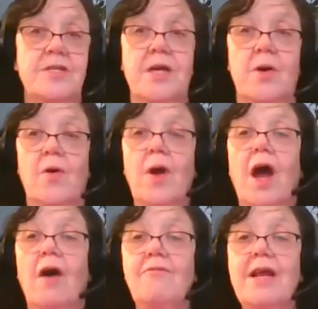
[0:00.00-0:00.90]
So
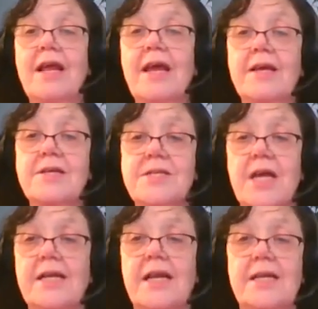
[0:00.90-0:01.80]
a really
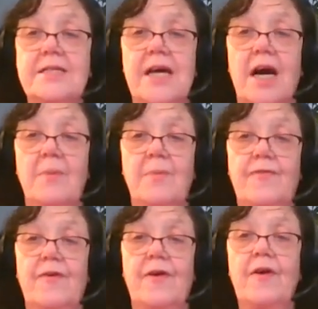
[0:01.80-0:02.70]
exciting time
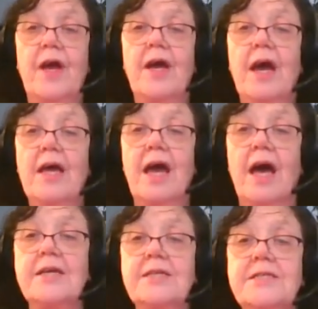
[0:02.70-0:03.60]
for
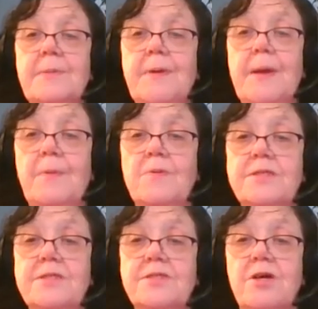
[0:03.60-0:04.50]
IT people
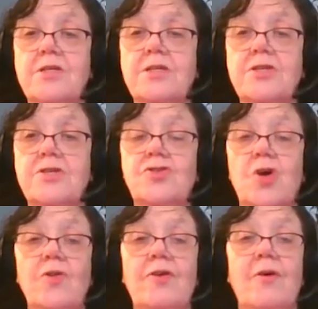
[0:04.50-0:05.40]
to start to
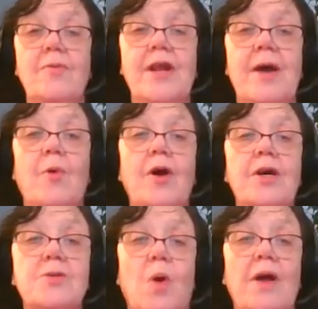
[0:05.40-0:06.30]
control their own
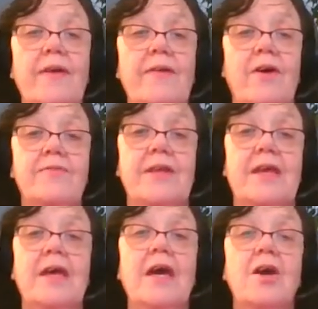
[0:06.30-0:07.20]
networks while they've got the
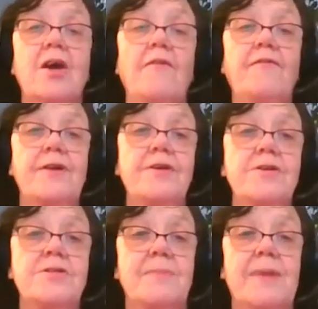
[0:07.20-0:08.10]

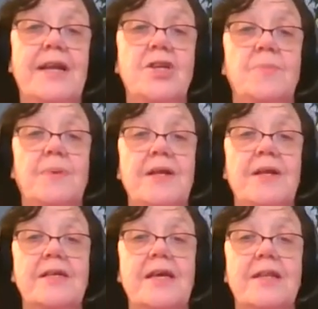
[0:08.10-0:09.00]
confidence, the
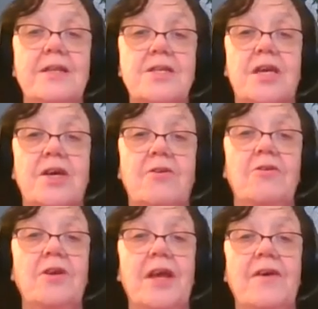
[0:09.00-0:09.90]
manageability, and the
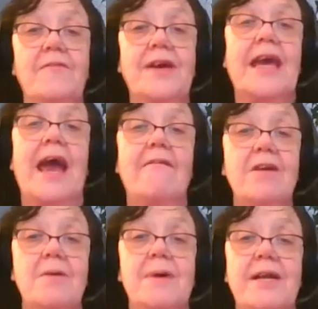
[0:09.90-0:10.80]
security of a
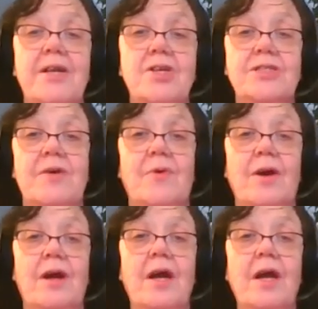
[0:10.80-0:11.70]
carrier managed
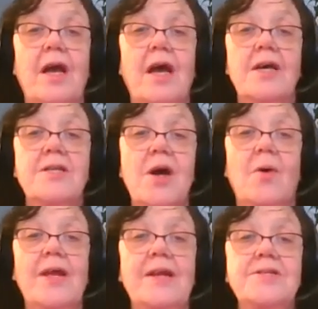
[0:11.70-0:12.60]
network.
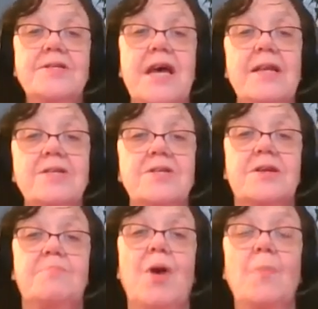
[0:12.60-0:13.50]
So in a
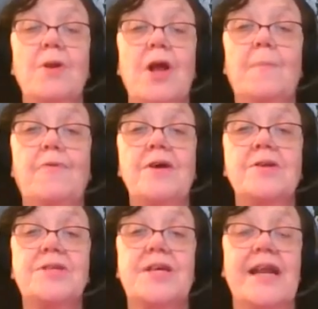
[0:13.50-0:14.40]
sense, mobile
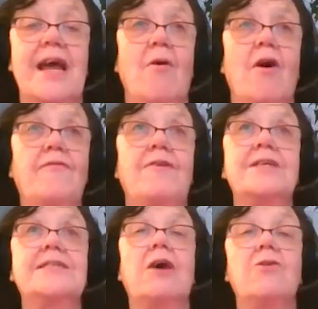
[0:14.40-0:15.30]
operators can now offer
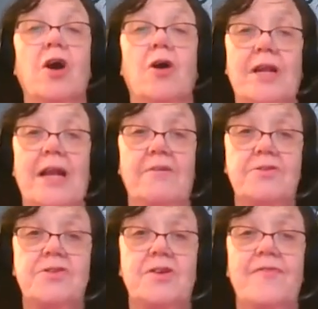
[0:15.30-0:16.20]
a telco cloud
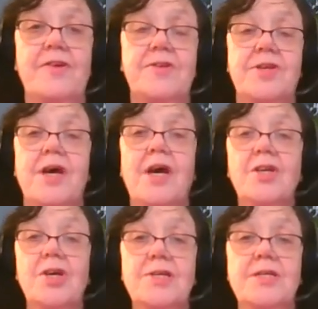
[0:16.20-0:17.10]
service,
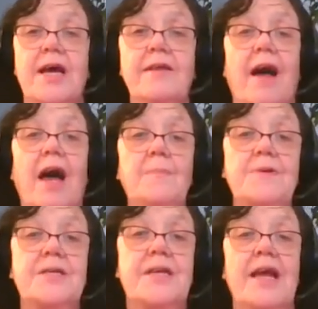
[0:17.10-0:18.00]
just like the
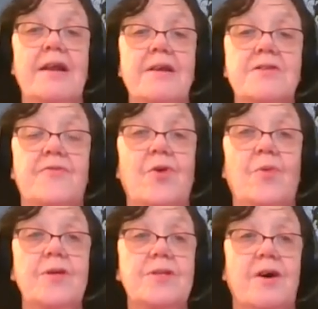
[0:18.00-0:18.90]
hyperscalers have
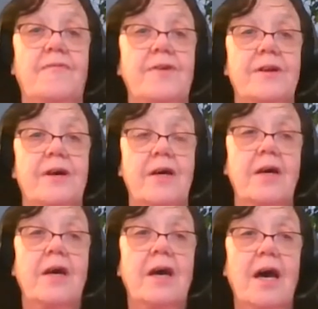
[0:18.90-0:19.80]
always offered
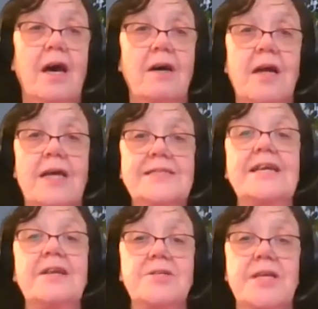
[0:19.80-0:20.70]
a
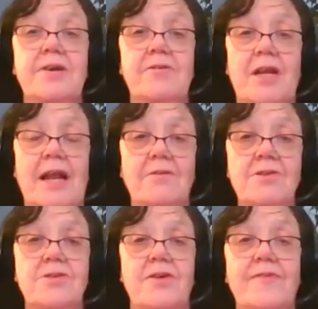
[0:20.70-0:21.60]
data center
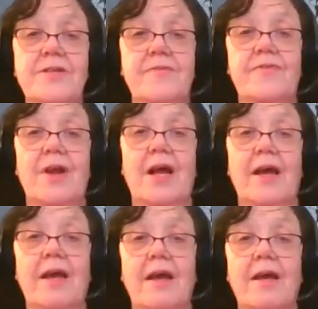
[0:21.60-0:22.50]
cloud service, if you
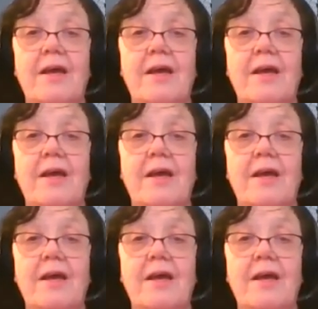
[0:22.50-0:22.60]
like.